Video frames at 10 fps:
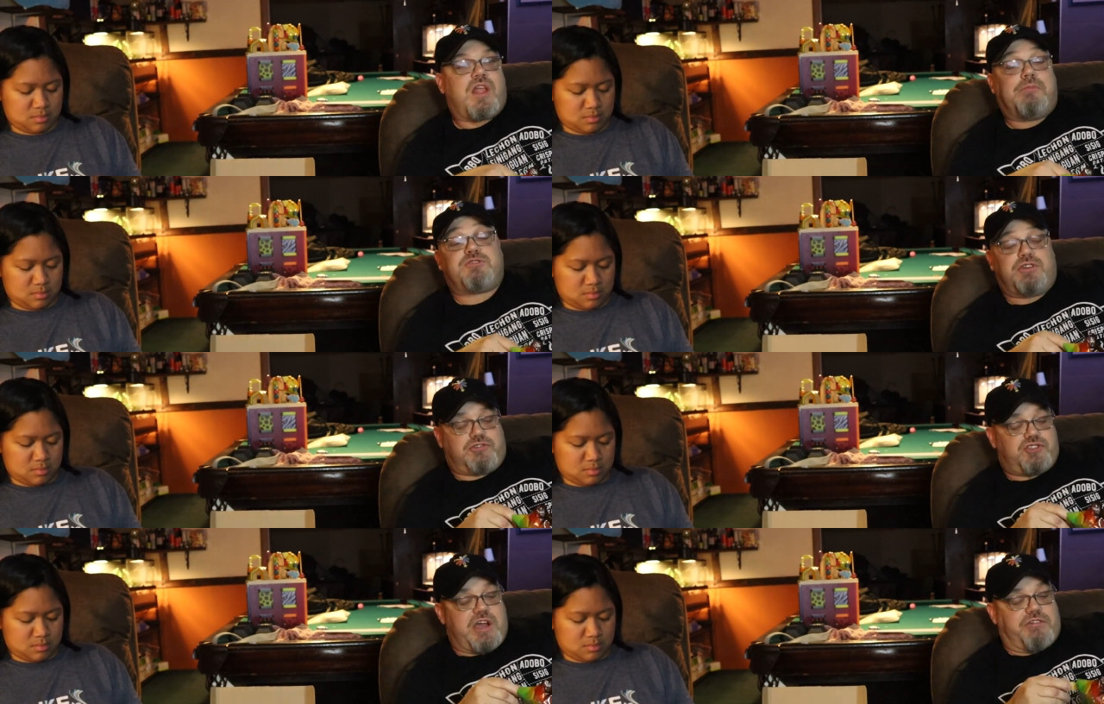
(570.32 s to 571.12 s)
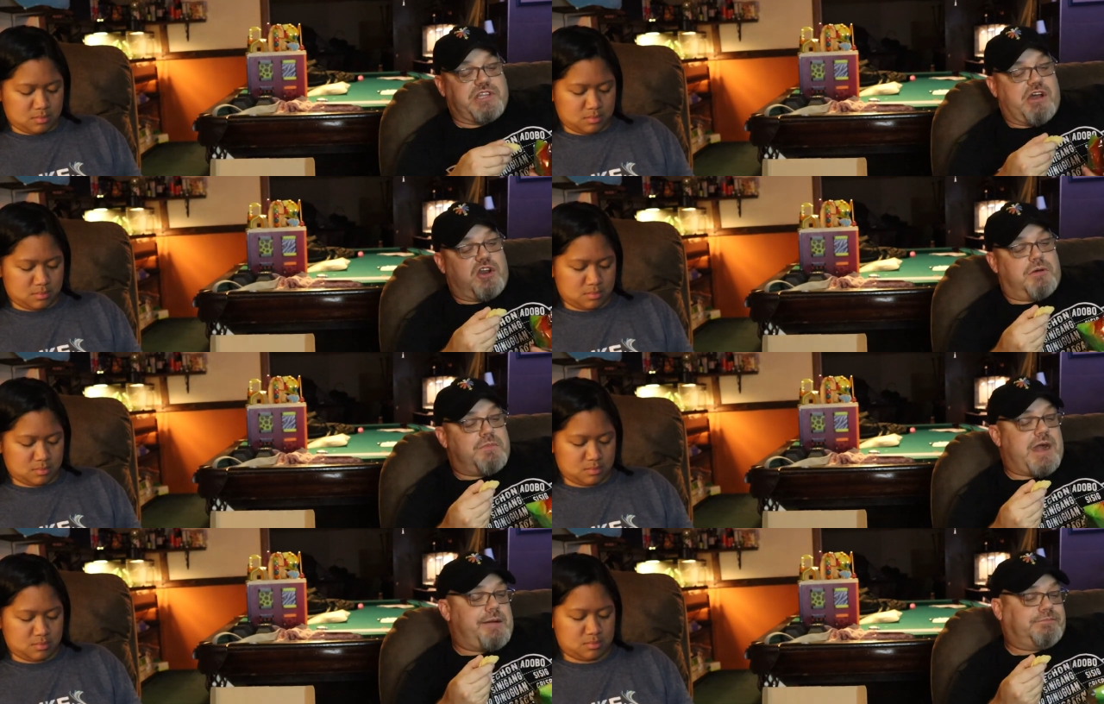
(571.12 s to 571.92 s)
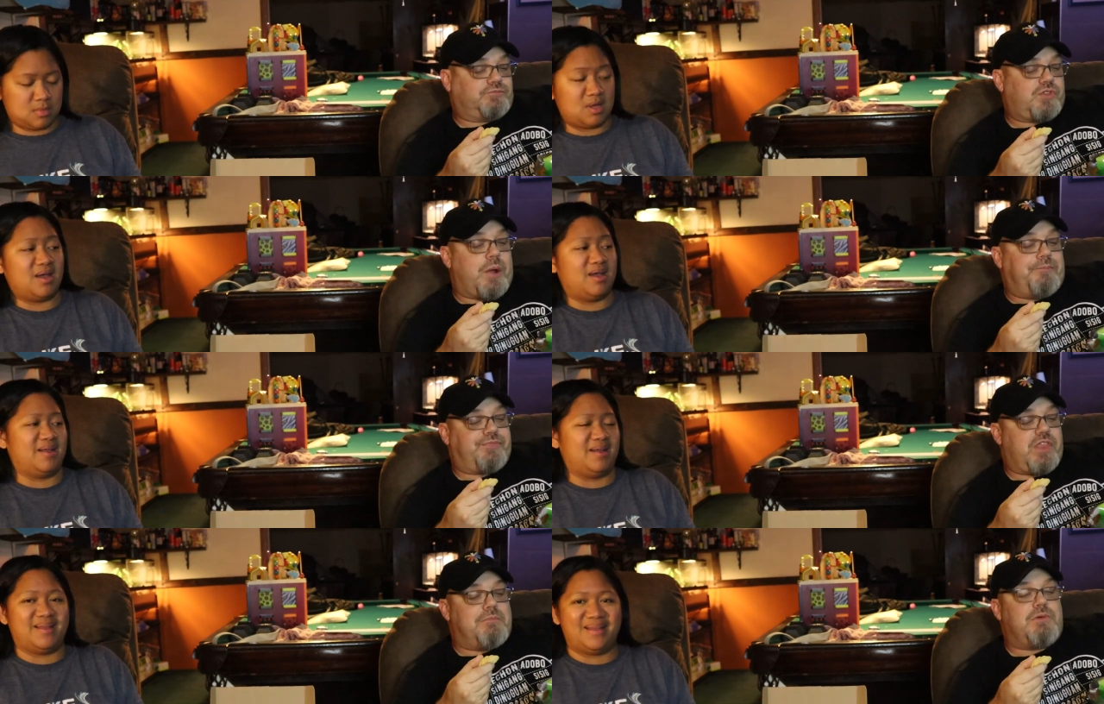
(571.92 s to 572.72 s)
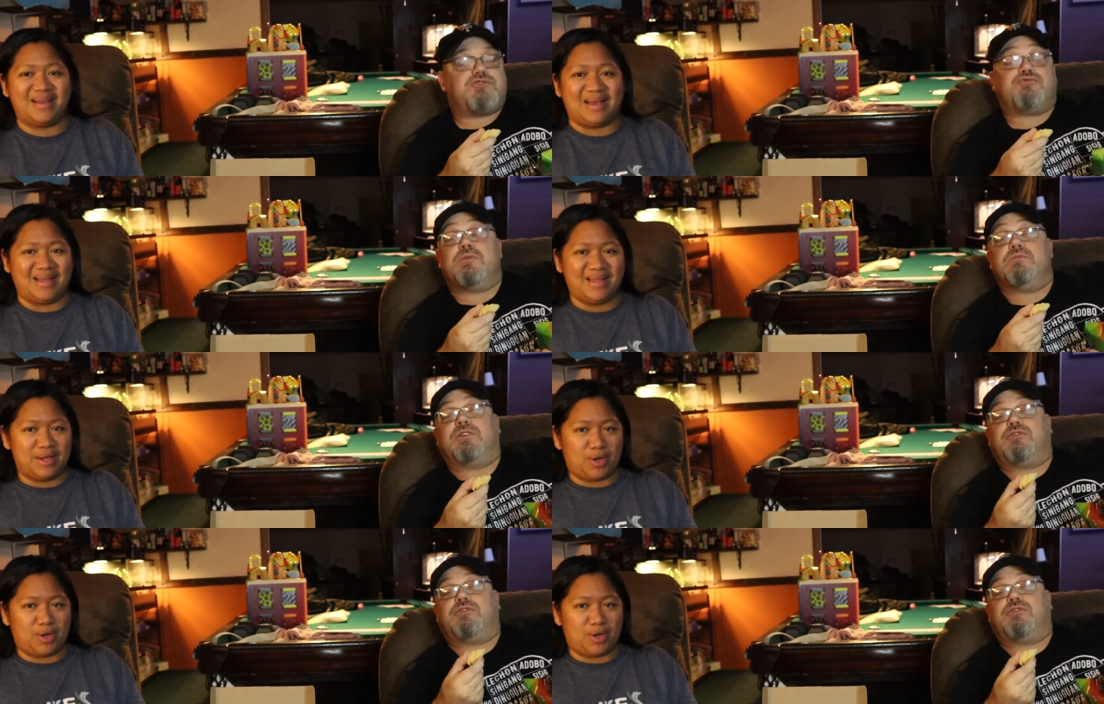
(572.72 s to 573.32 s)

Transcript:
Speaker 1: I'm still chowing down on my mushroom